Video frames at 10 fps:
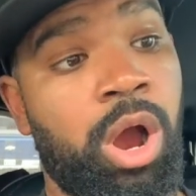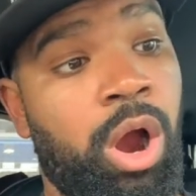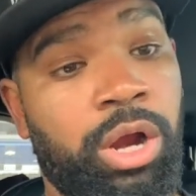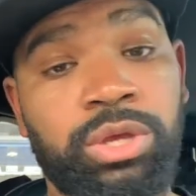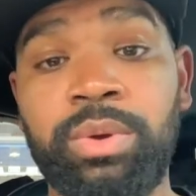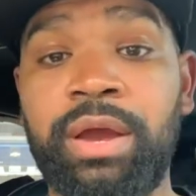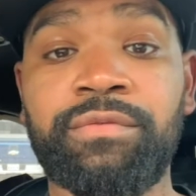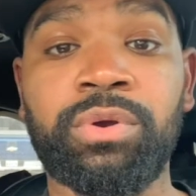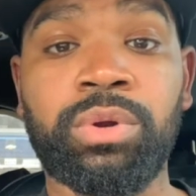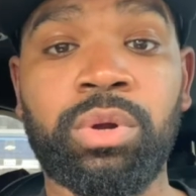Are you
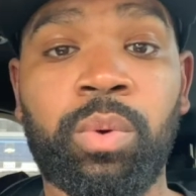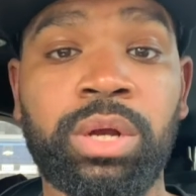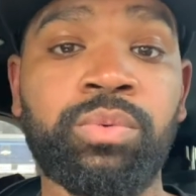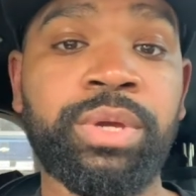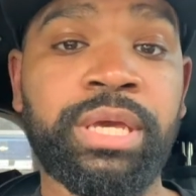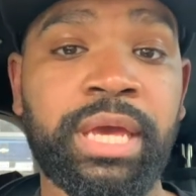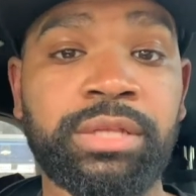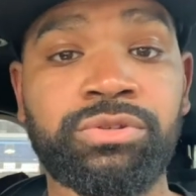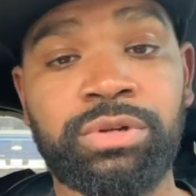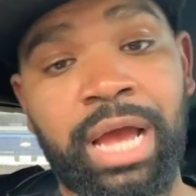ever going to work
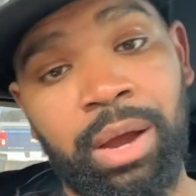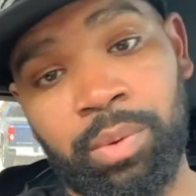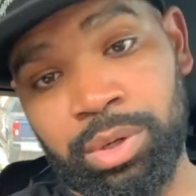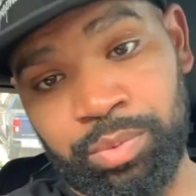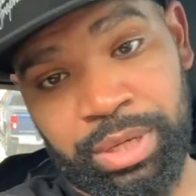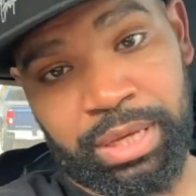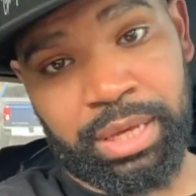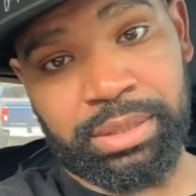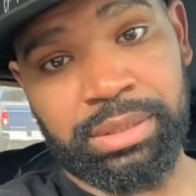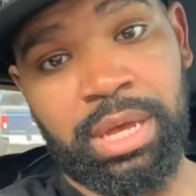weekends or not work
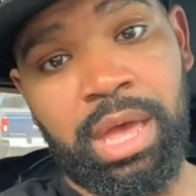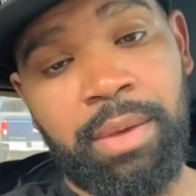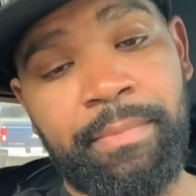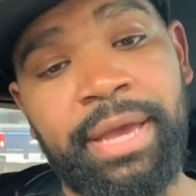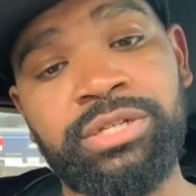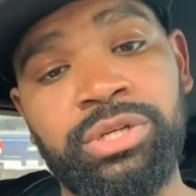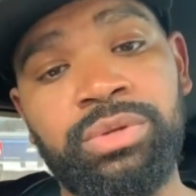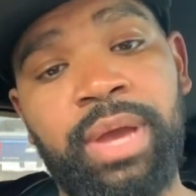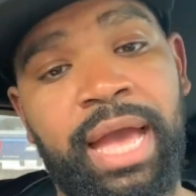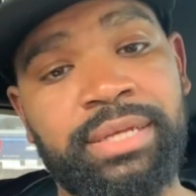weekends? Make sure
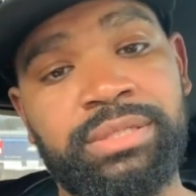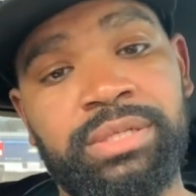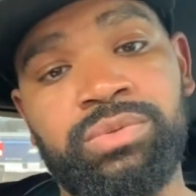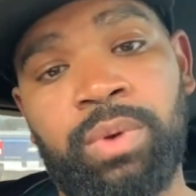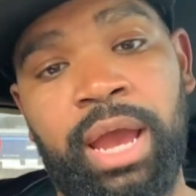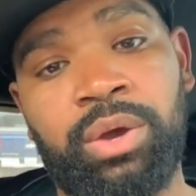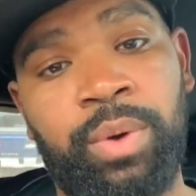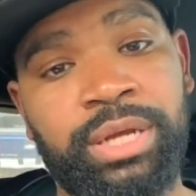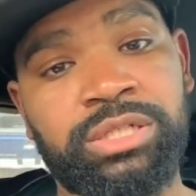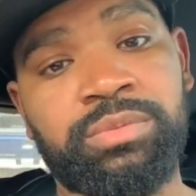you ask these right
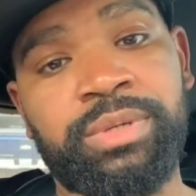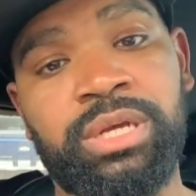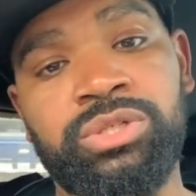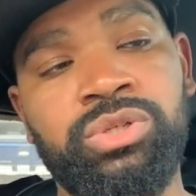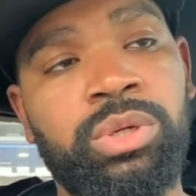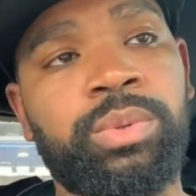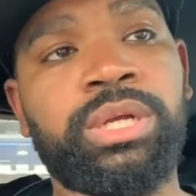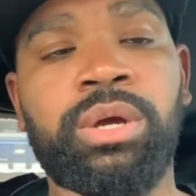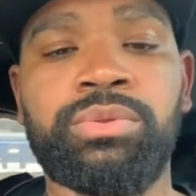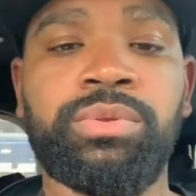questions, because you don't want to
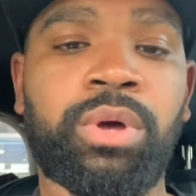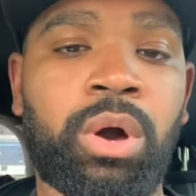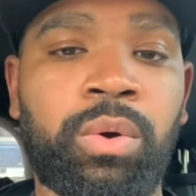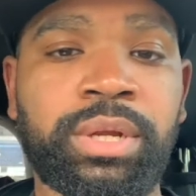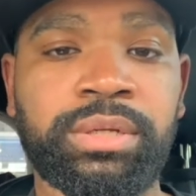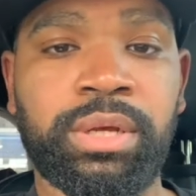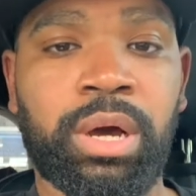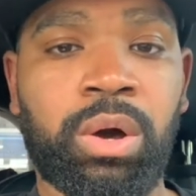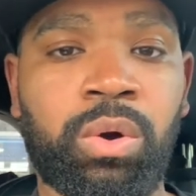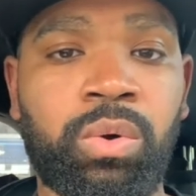go through the
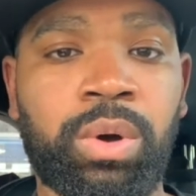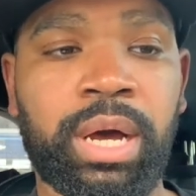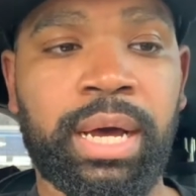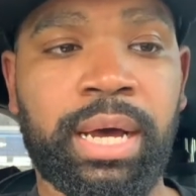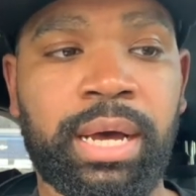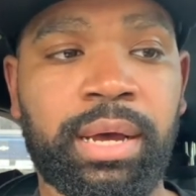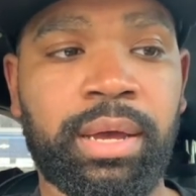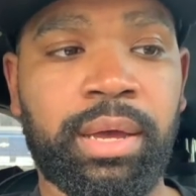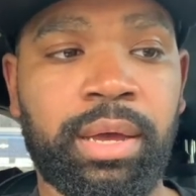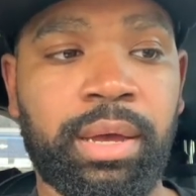whole
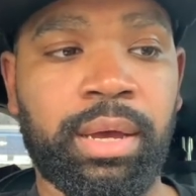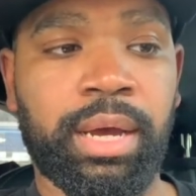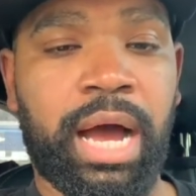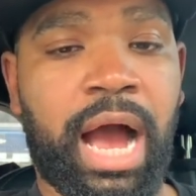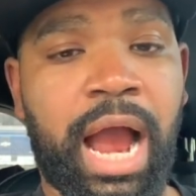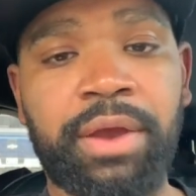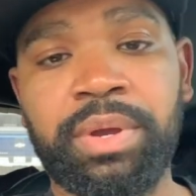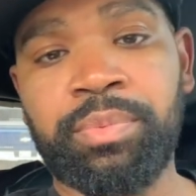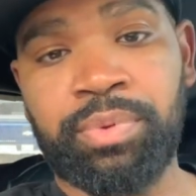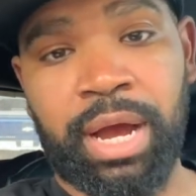
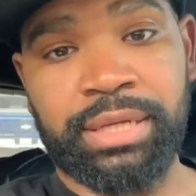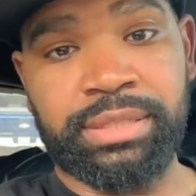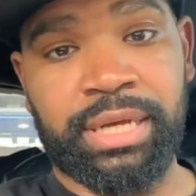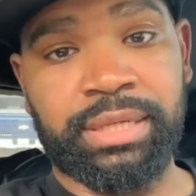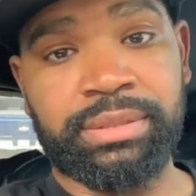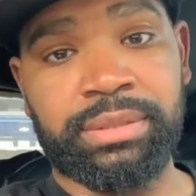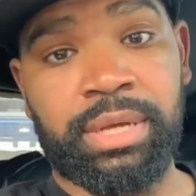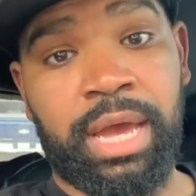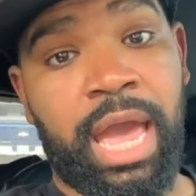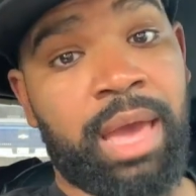hiring process
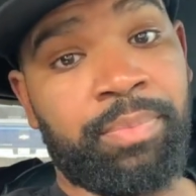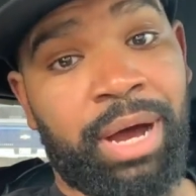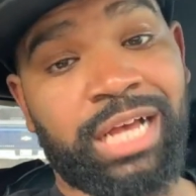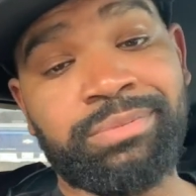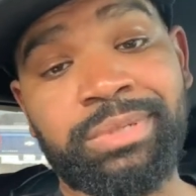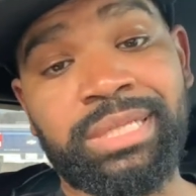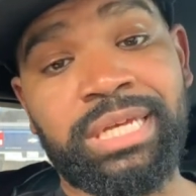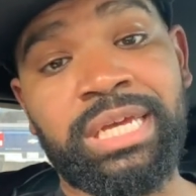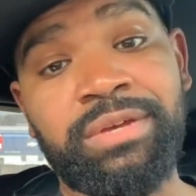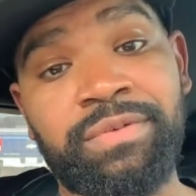and possibly
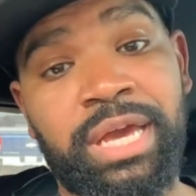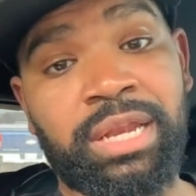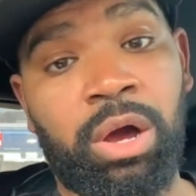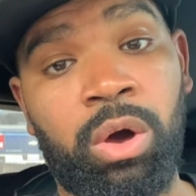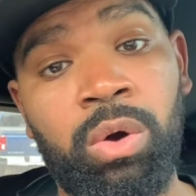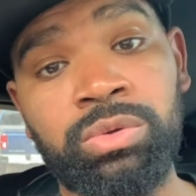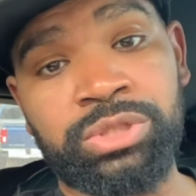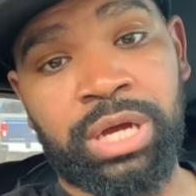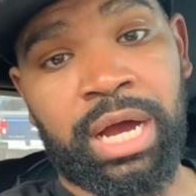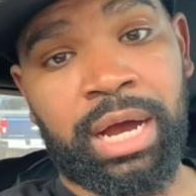leave an old
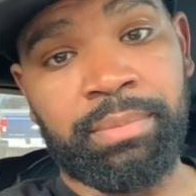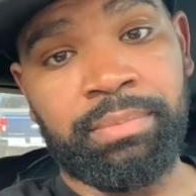job,